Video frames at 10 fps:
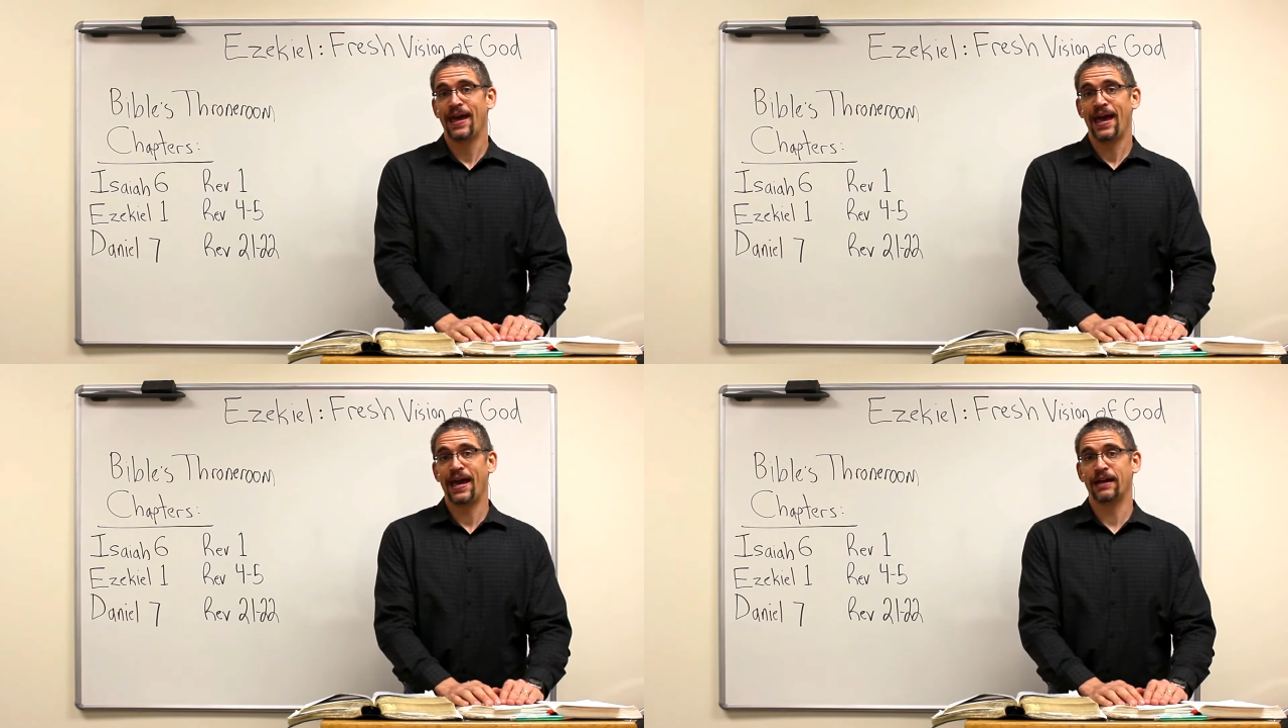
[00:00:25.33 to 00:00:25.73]

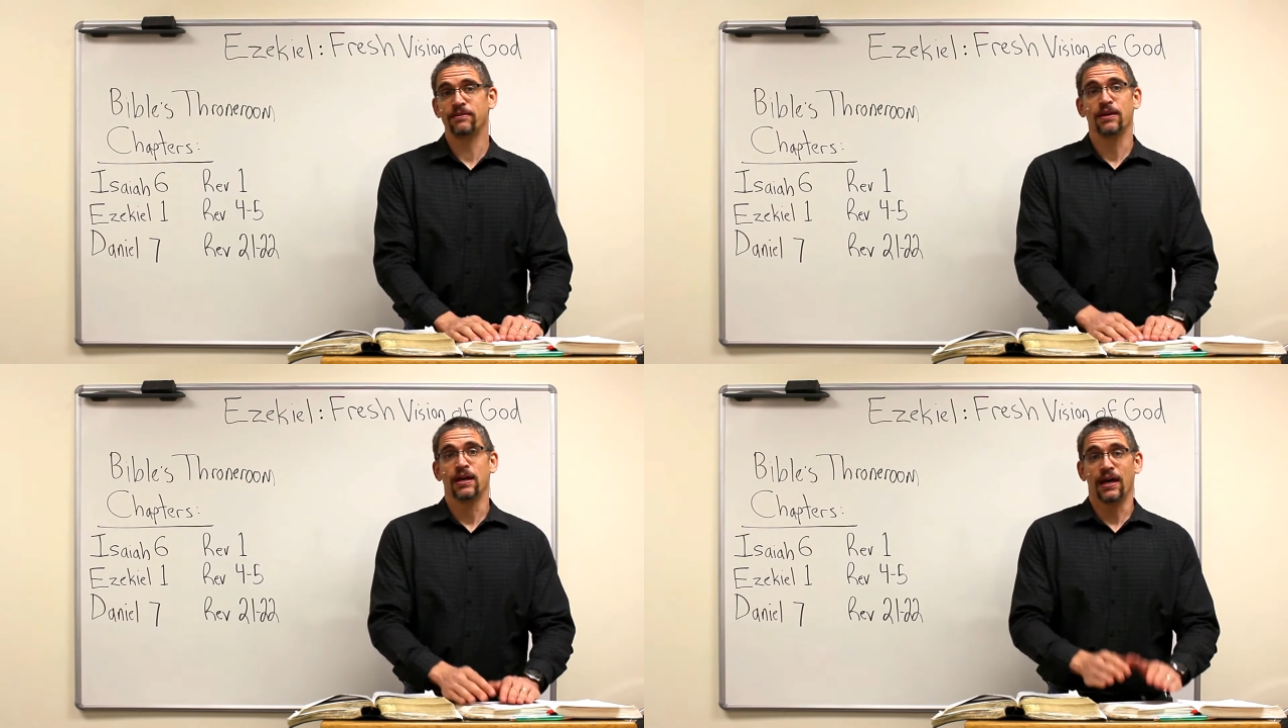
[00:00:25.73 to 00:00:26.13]

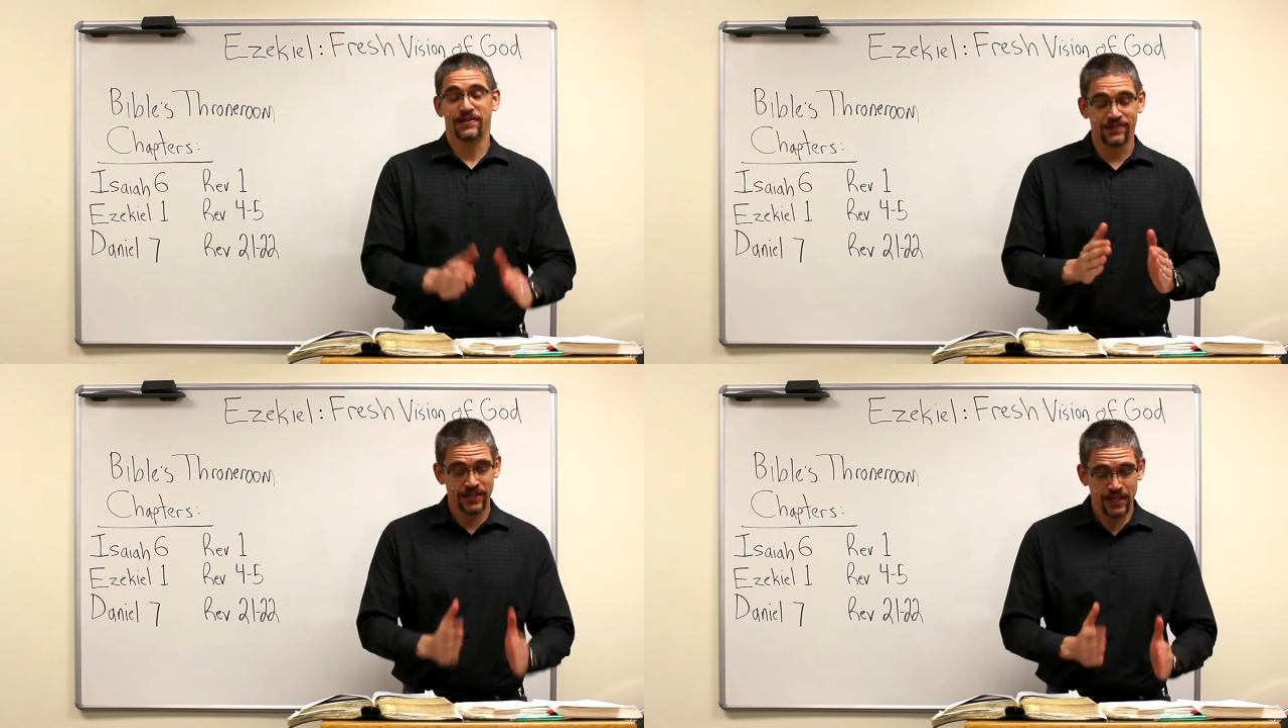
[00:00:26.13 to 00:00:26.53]
and
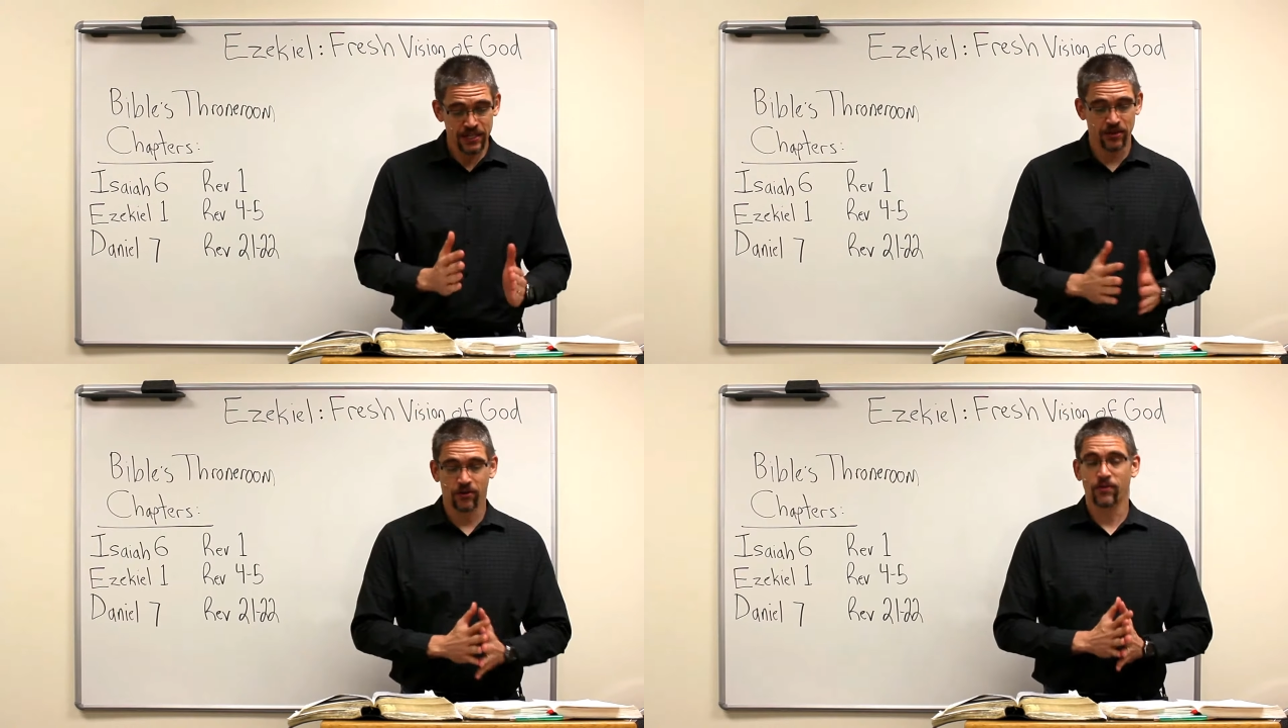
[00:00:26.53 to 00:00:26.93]

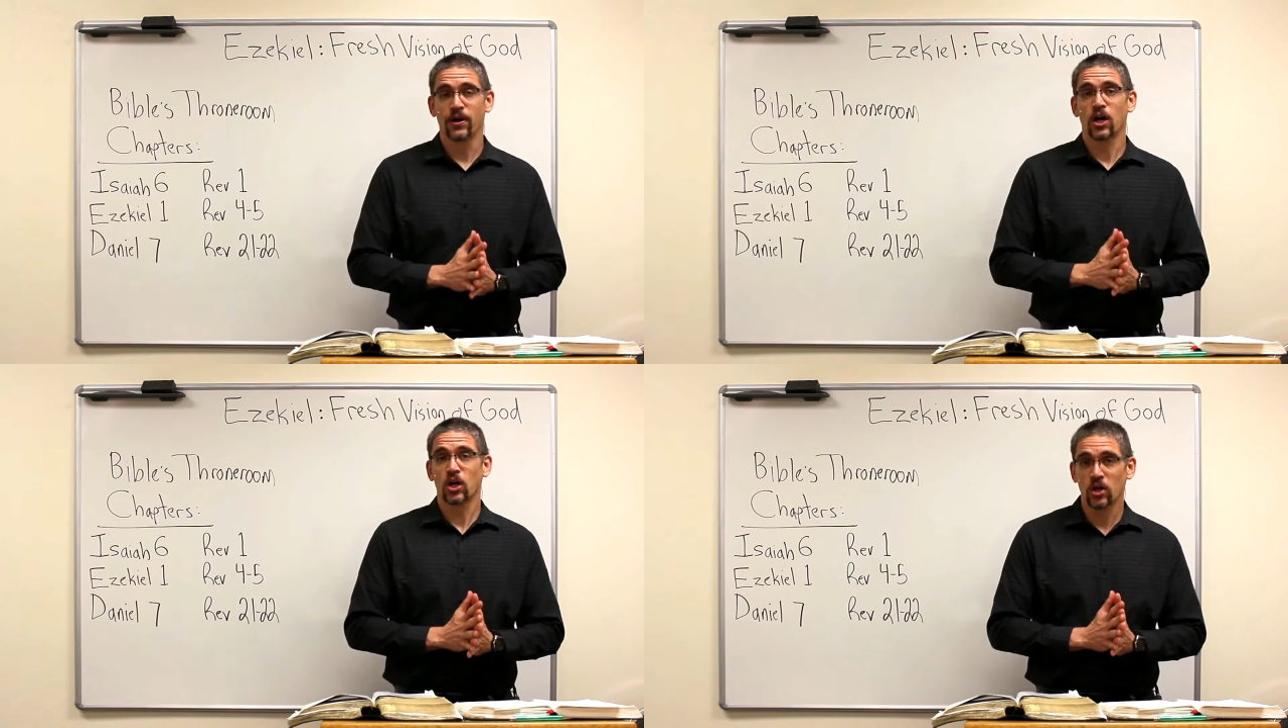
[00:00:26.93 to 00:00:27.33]
Ezekiel
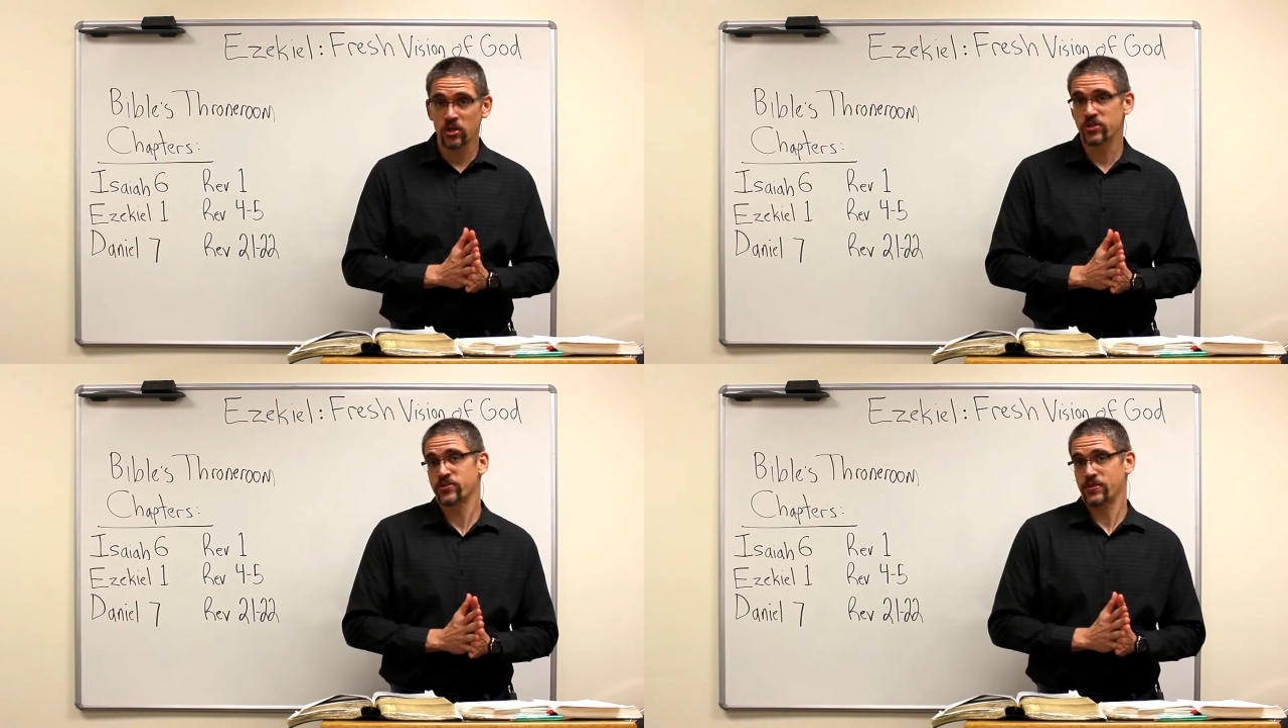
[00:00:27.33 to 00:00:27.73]

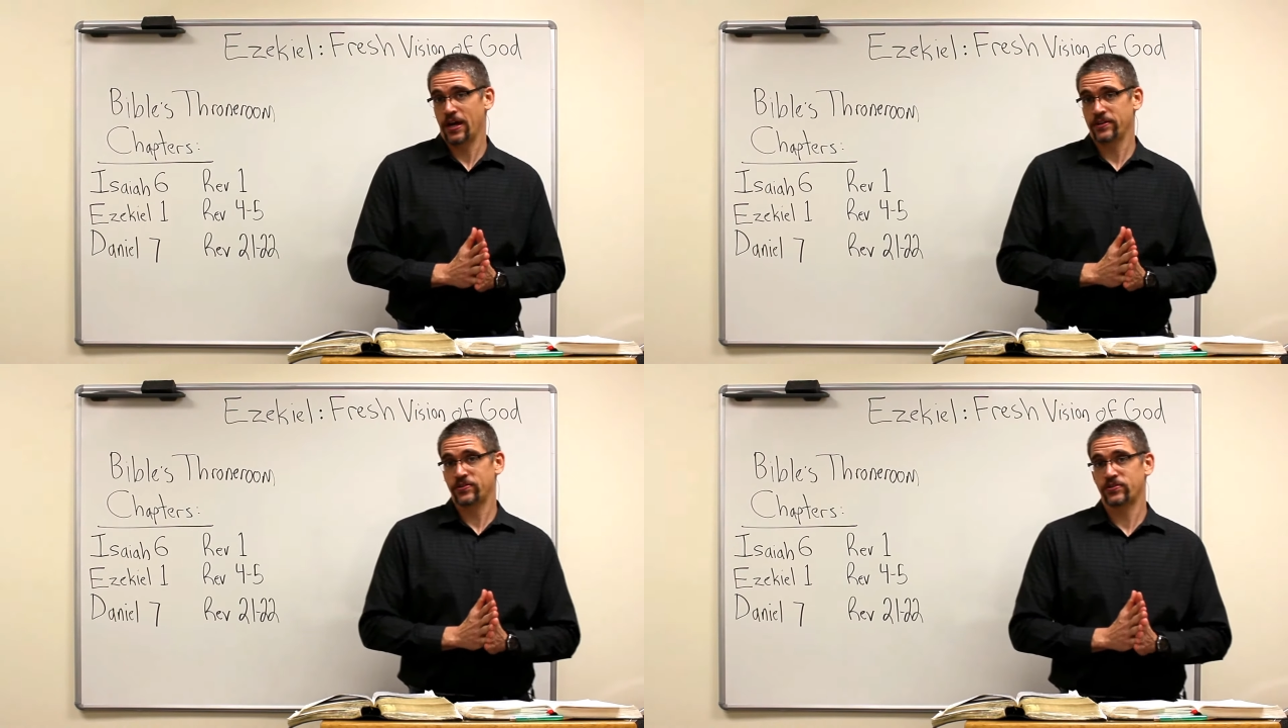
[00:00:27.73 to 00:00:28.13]
urges
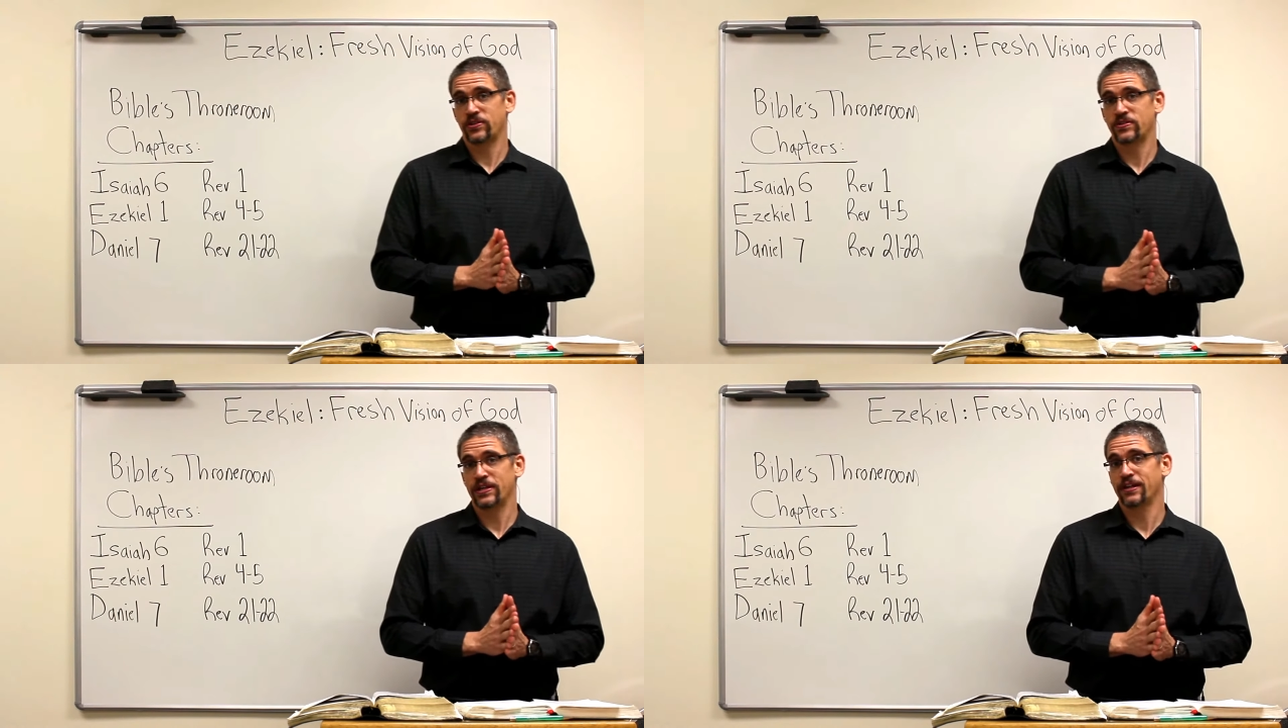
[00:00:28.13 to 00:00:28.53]
us
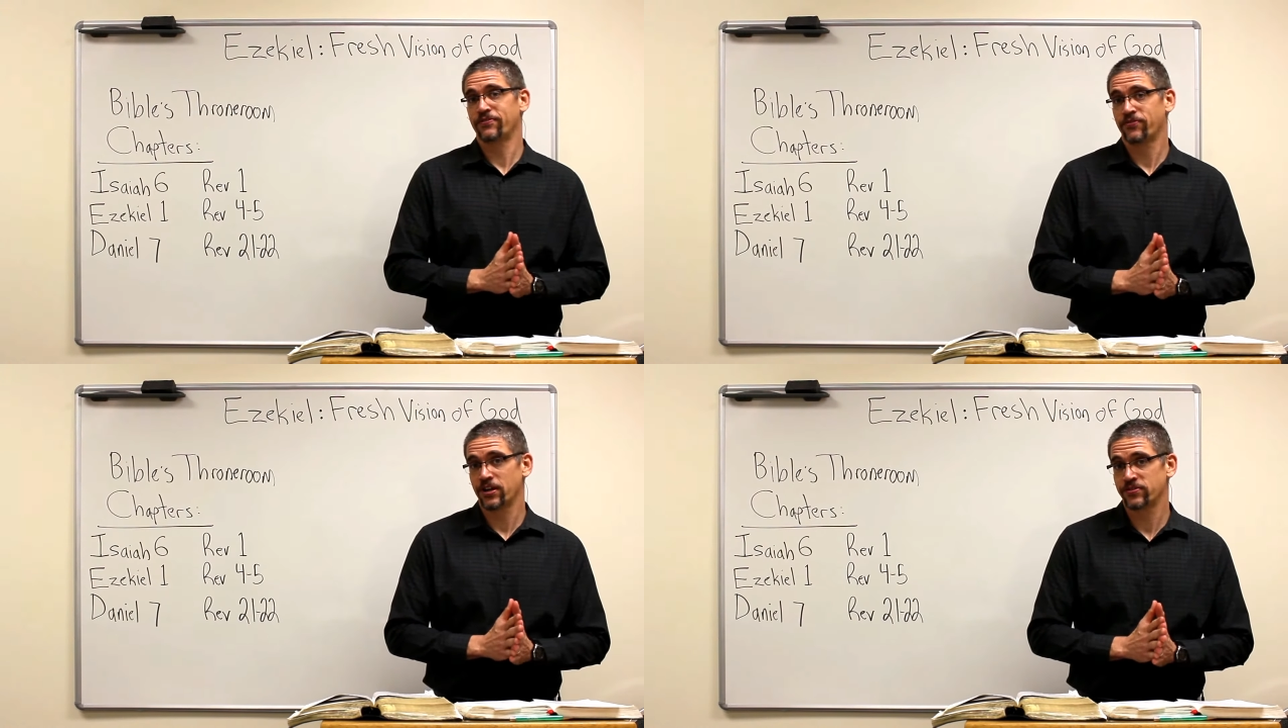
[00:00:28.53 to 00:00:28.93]
to get a
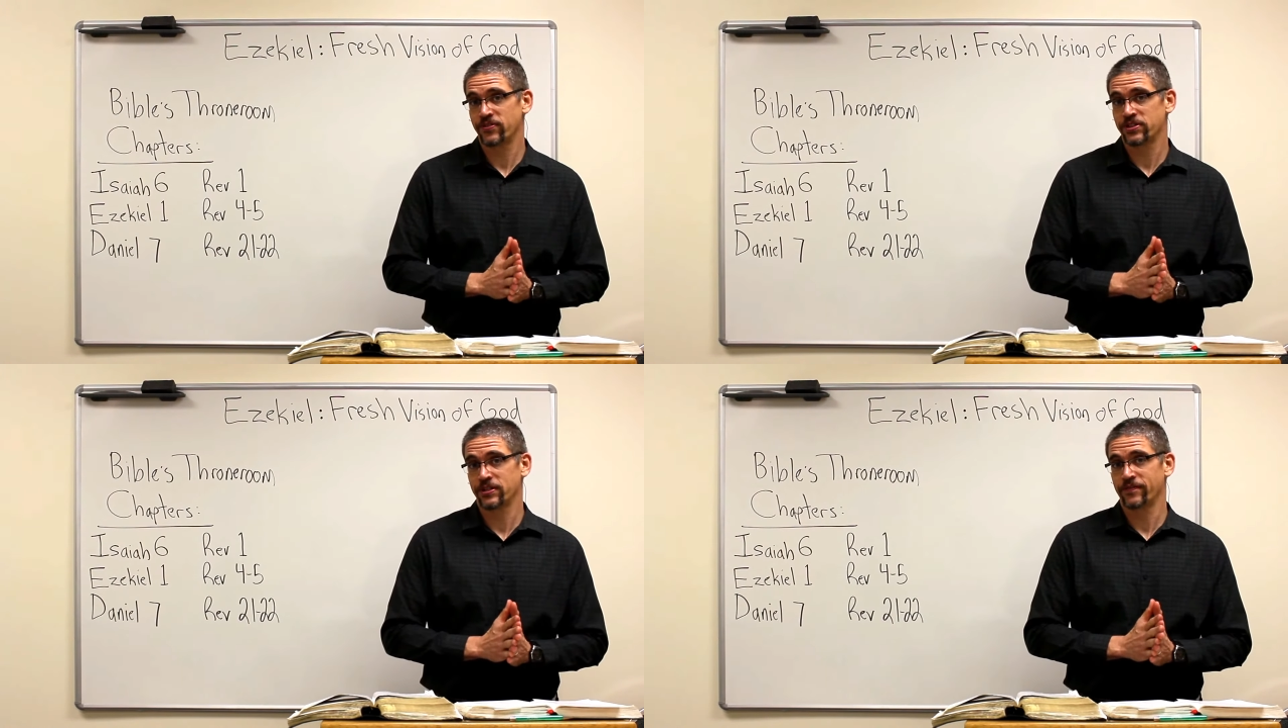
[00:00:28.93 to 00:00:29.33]
fresh
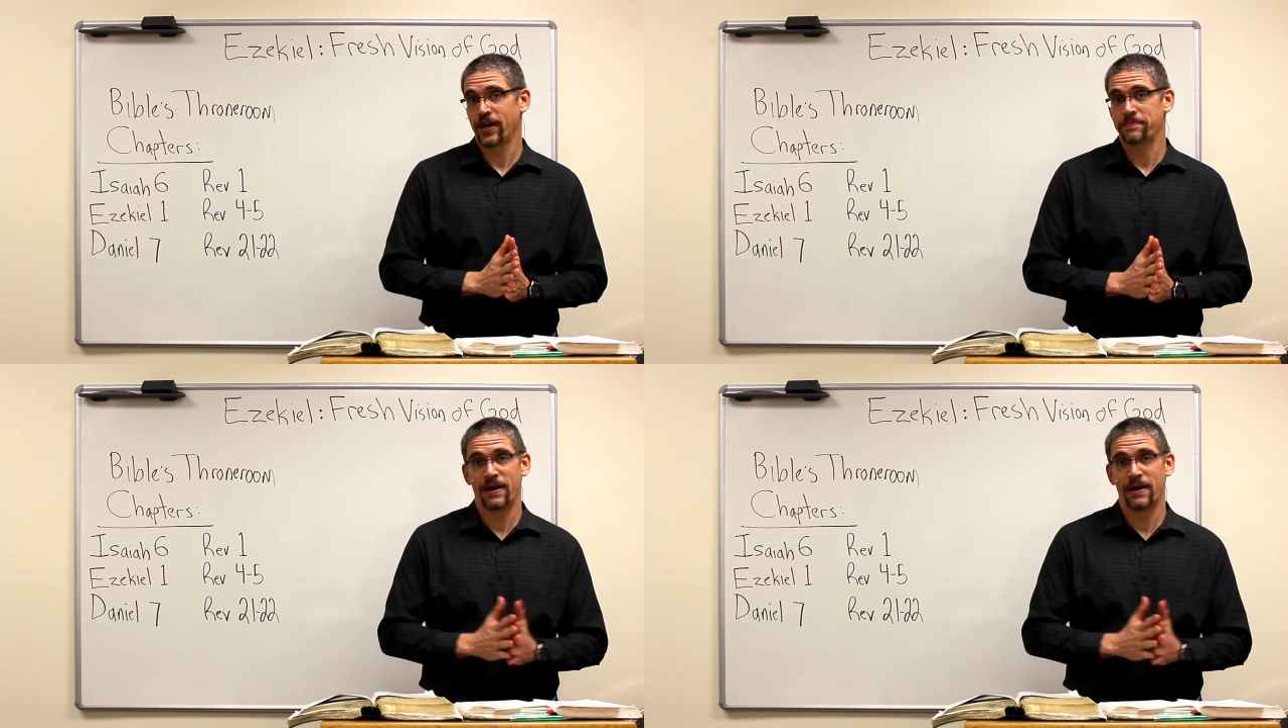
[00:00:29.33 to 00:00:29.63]
vision of God.